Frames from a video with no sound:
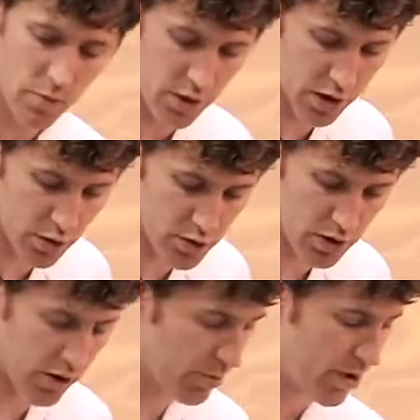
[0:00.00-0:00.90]
We're going to use
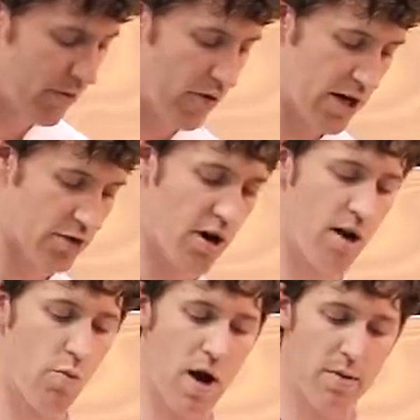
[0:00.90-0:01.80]
a little bit of fresh
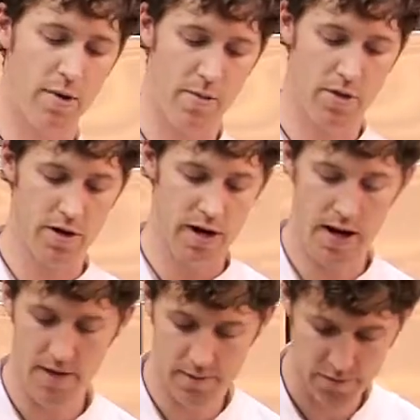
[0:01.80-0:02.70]
ground white pepper today.